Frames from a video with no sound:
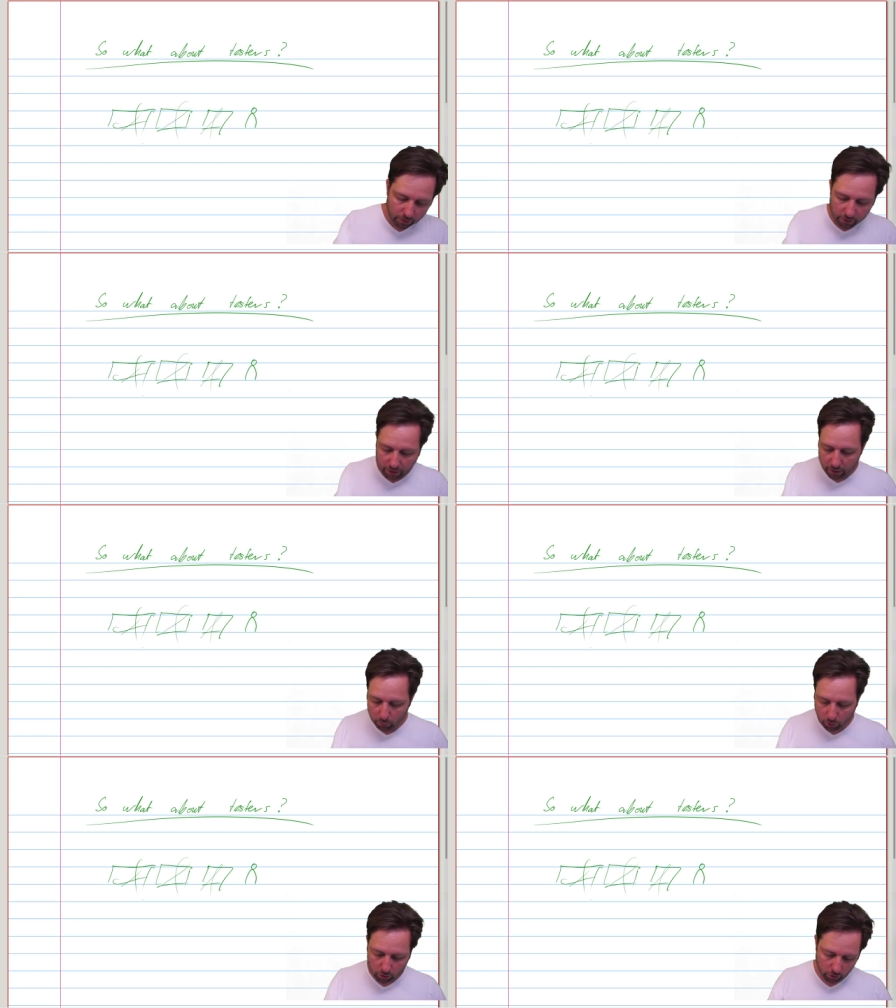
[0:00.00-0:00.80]
They
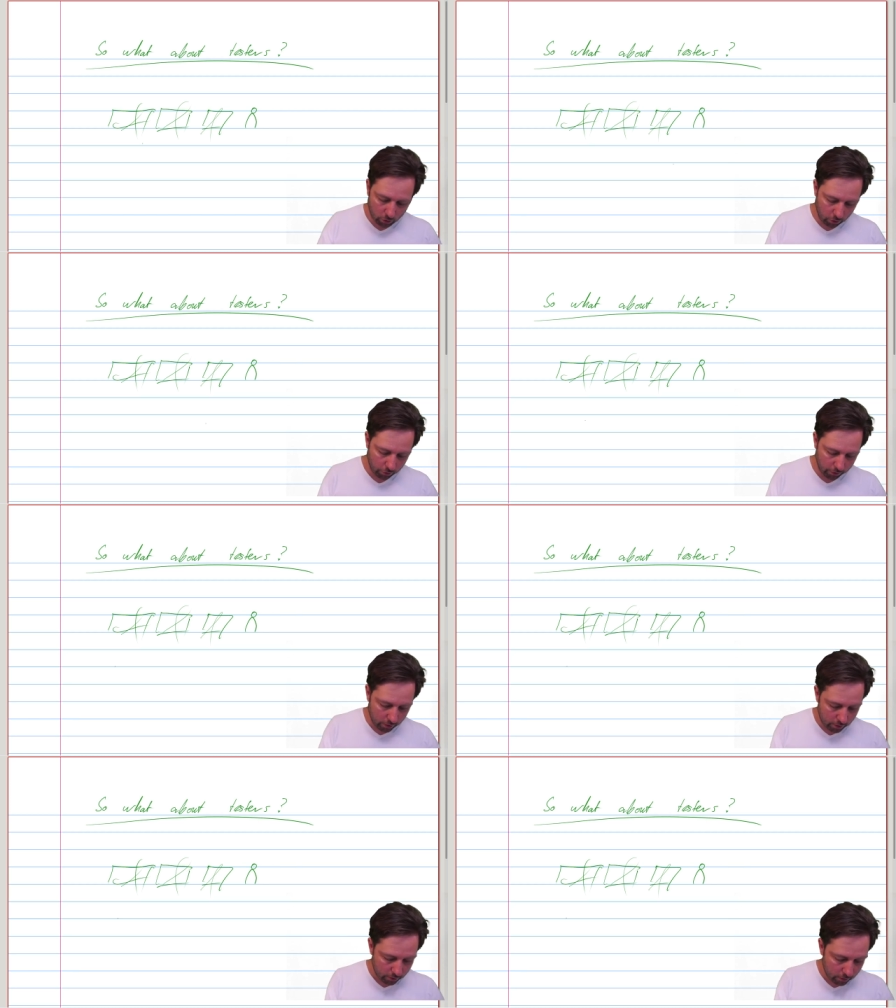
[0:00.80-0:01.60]
work on
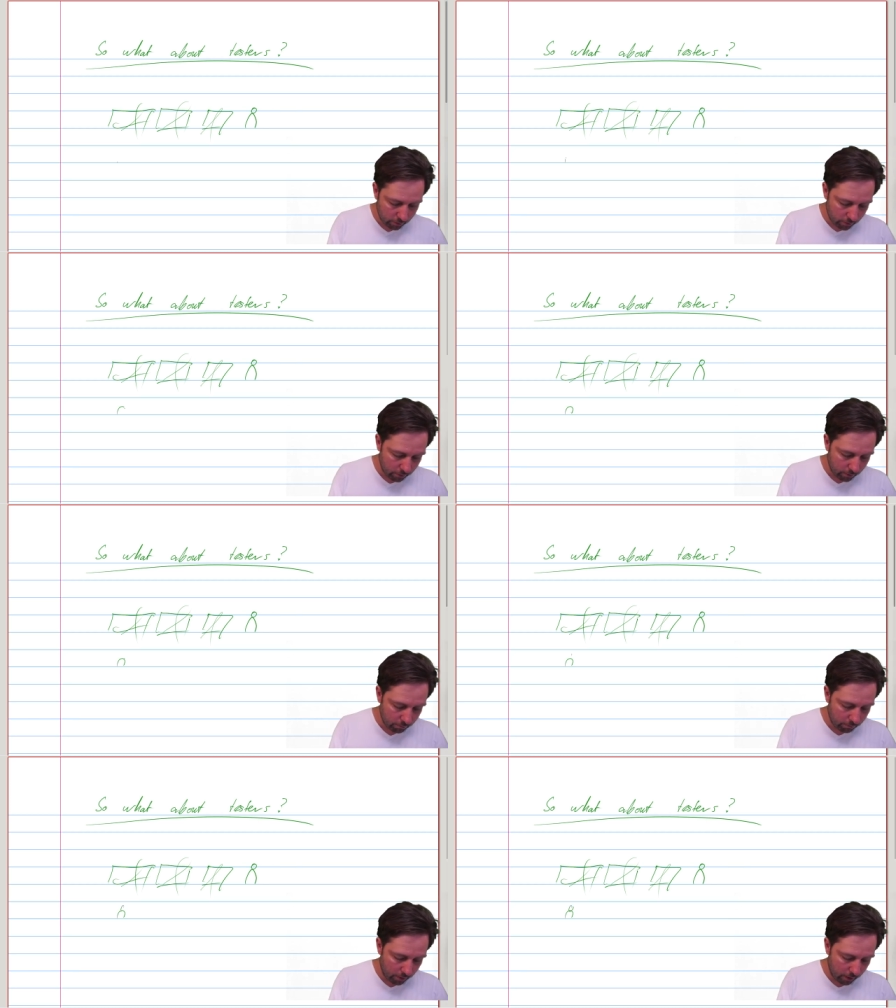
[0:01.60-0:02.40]

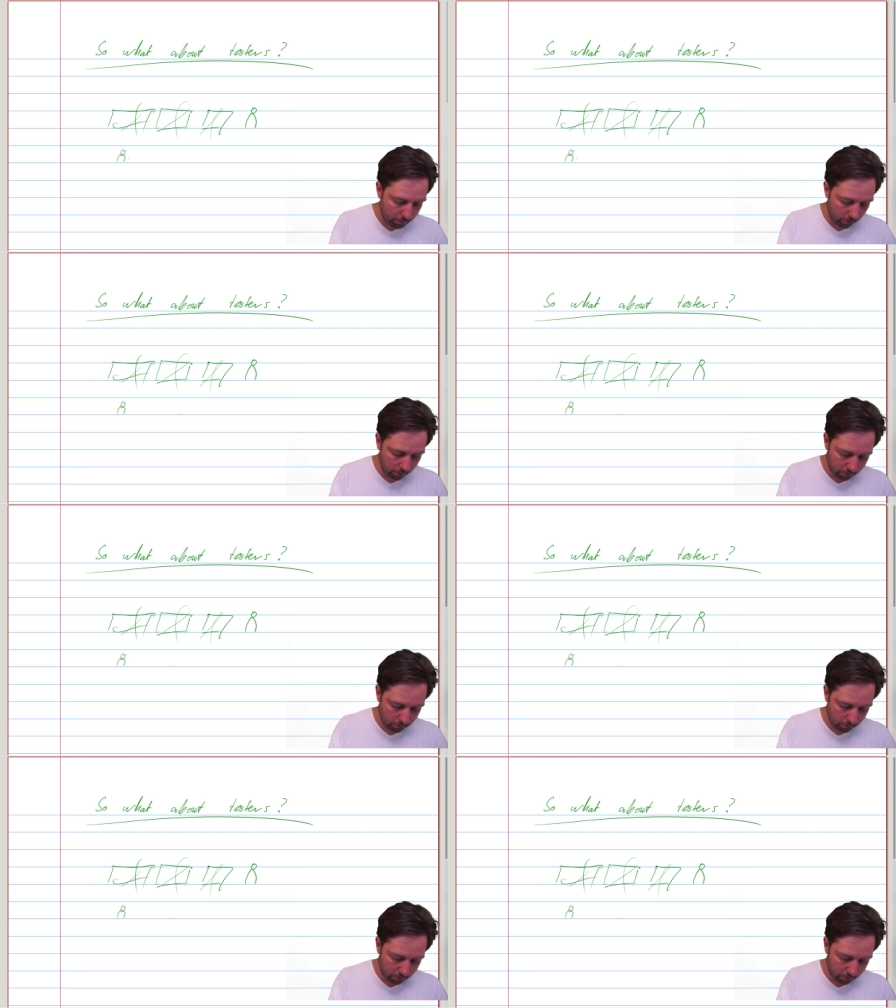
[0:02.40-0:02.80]
people.